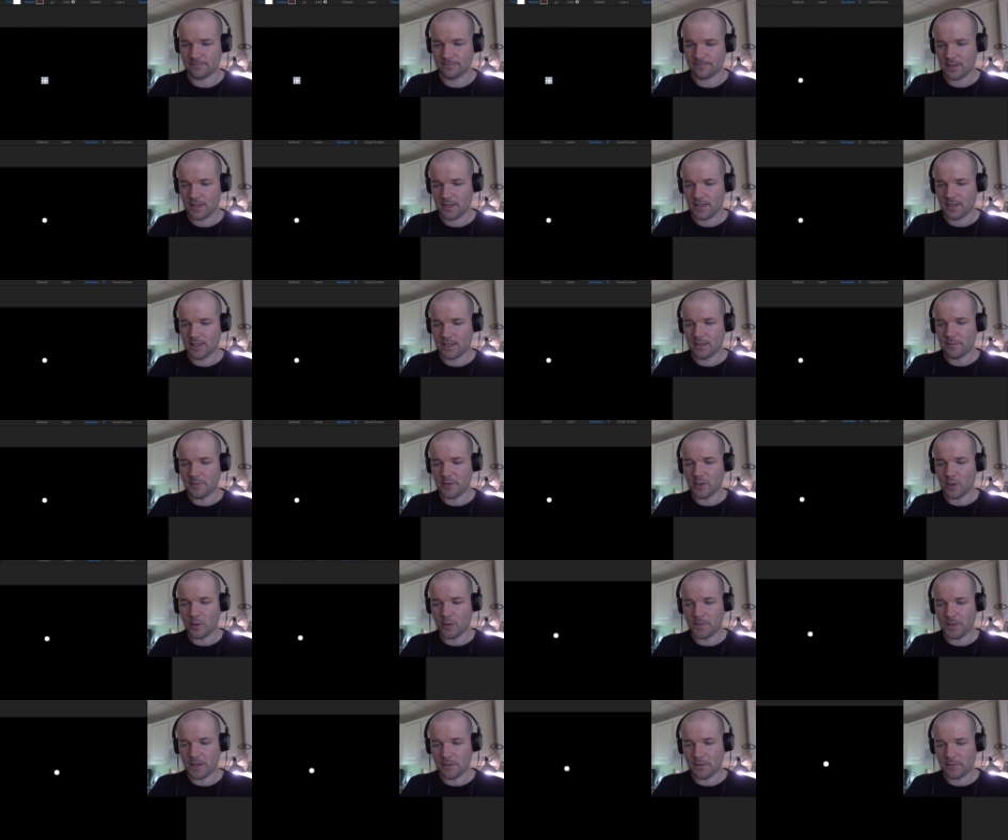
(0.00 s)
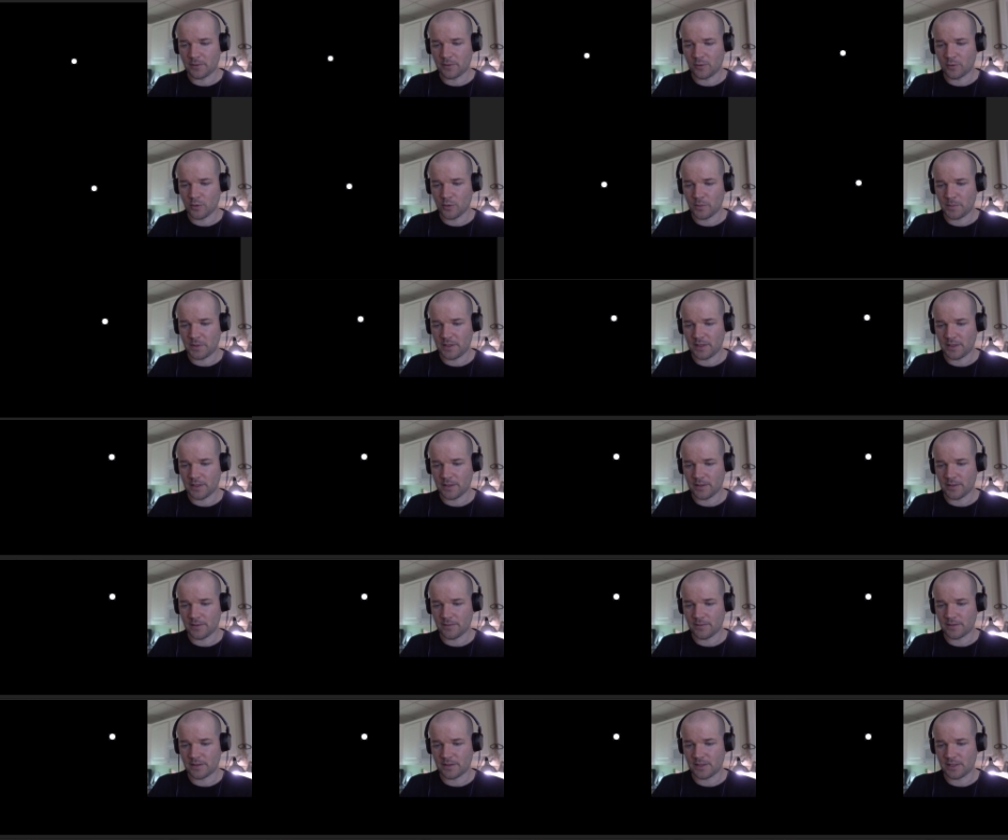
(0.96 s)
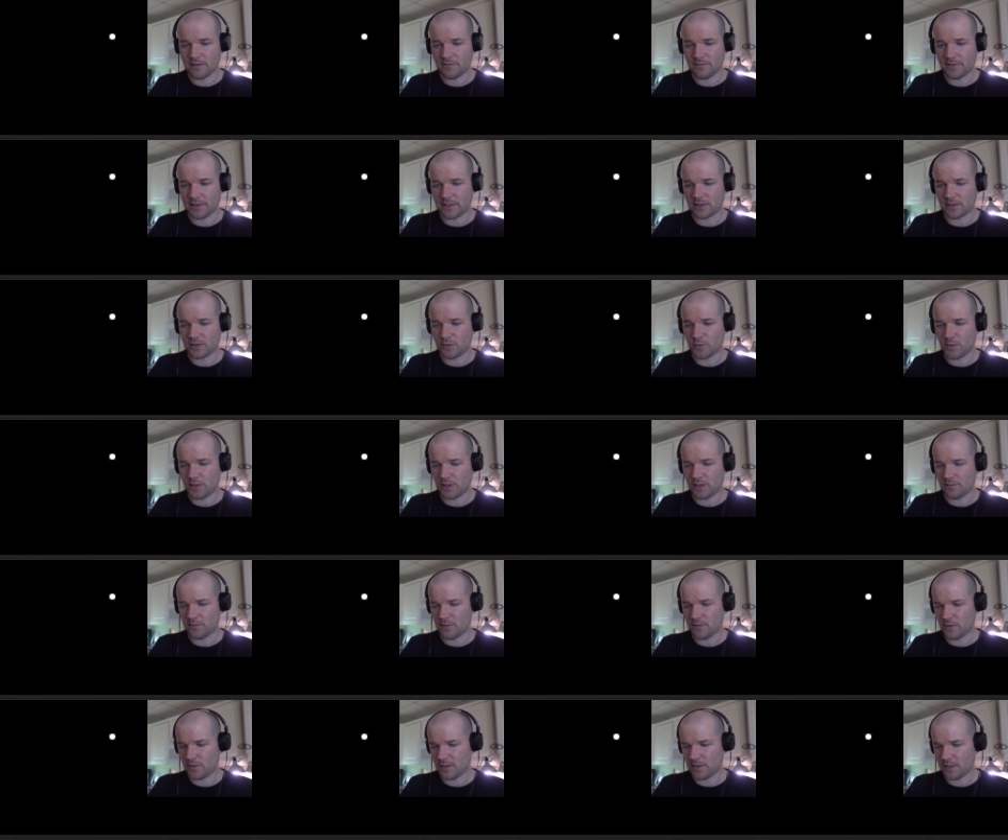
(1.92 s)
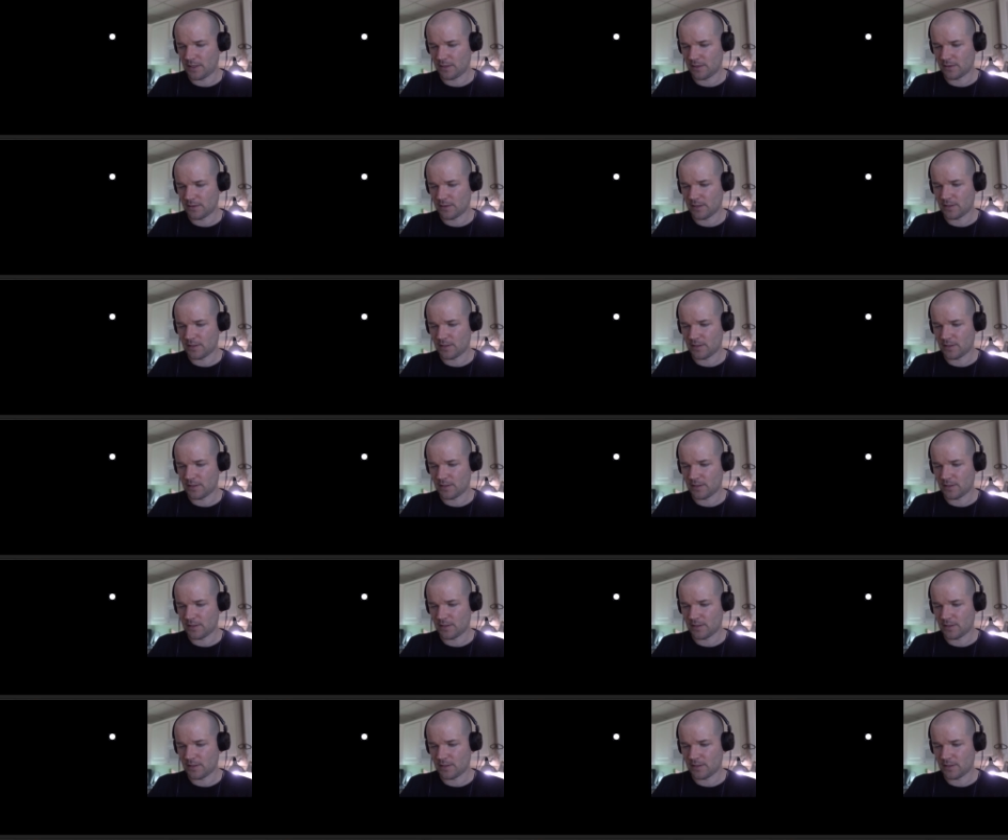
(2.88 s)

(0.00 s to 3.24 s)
And I'm gonna open up the group here and see if I can tweak a few things.